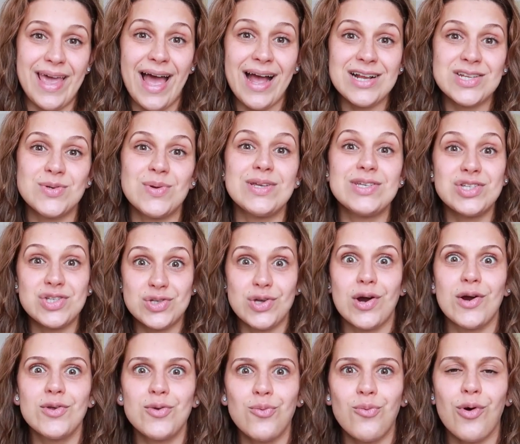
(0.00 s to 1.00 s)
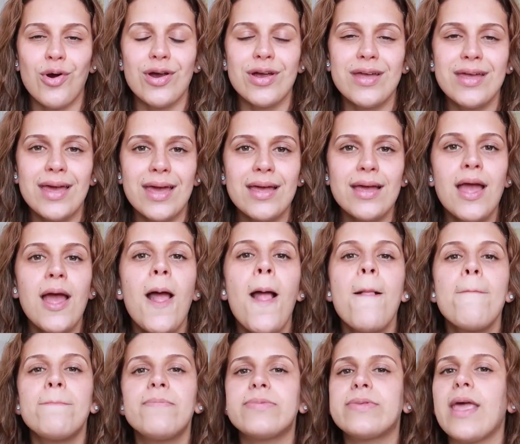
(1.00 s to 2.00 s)
they actually start working
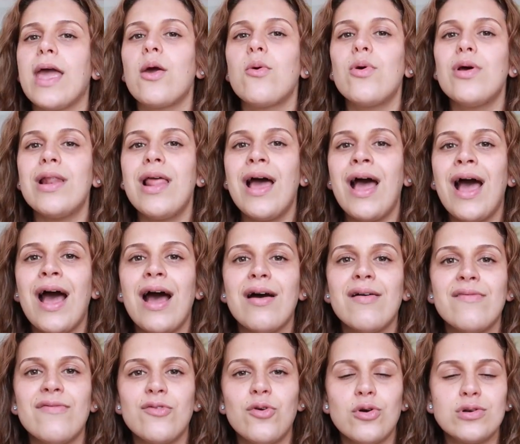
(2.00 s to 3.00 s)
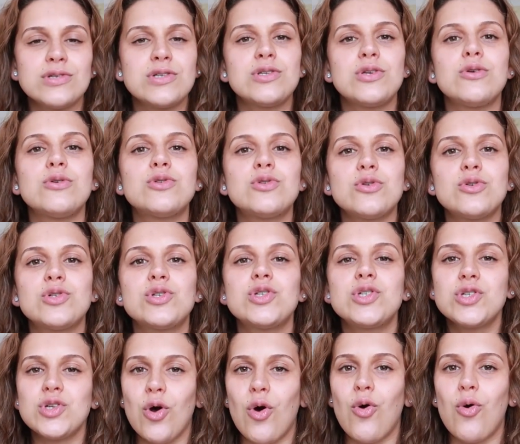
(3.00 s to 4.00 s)
they will have gotten used to
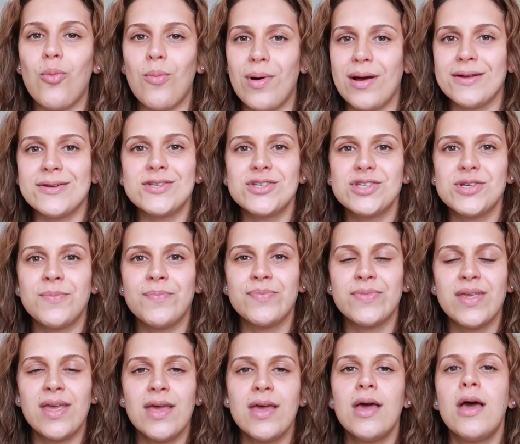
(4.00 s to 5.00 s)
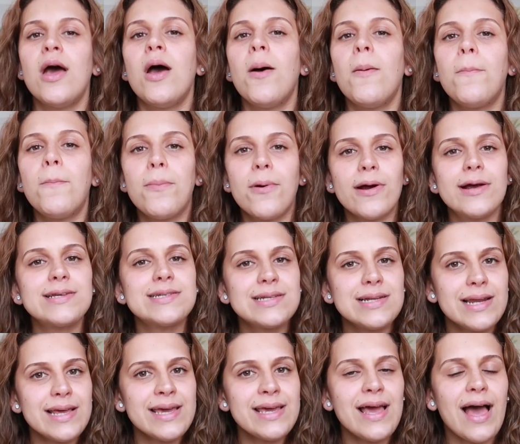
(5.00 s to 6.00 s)
so much
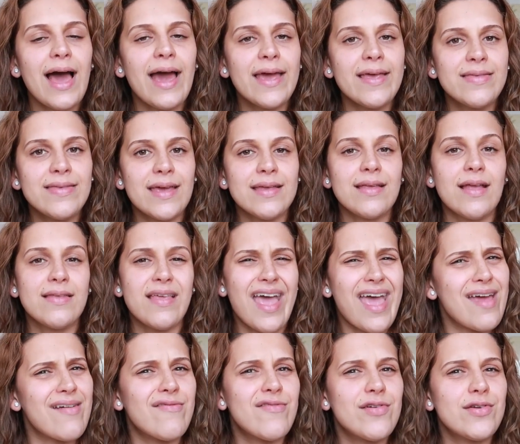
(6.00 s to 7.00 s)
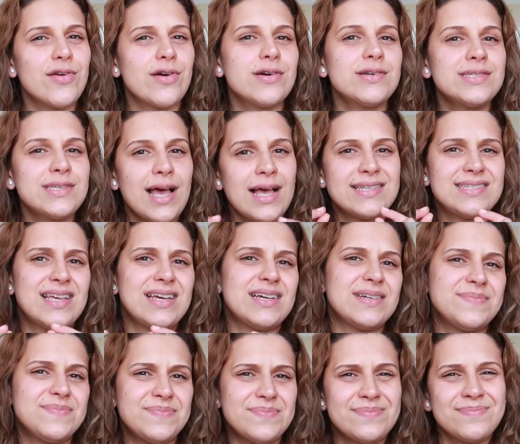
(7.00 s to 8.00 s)
personally i think that every nurse has
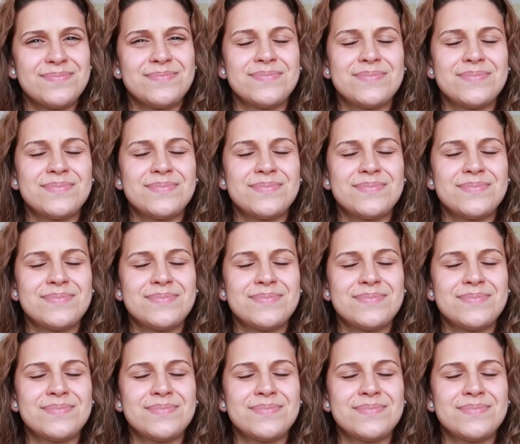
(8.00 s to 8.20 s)
a